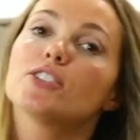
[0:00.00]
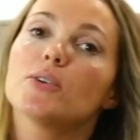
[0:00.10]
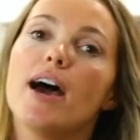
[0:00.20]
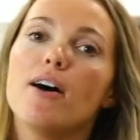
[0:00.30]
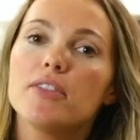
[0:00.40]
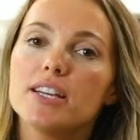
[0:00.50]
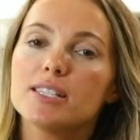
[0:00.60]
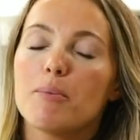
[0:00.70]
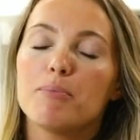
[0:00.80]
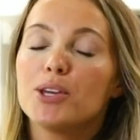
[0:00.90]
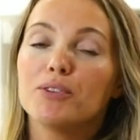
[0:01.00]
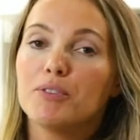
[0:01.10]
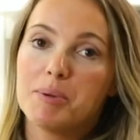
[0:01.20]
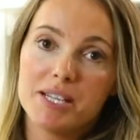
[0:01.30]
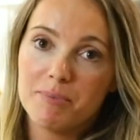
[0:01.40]
So how this
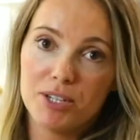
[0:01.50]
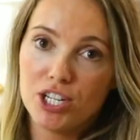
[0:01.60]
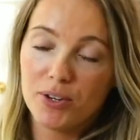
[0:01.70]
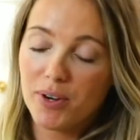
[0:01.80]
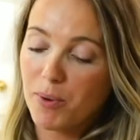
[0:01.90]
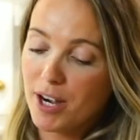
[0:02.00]
beautiful piece of machinery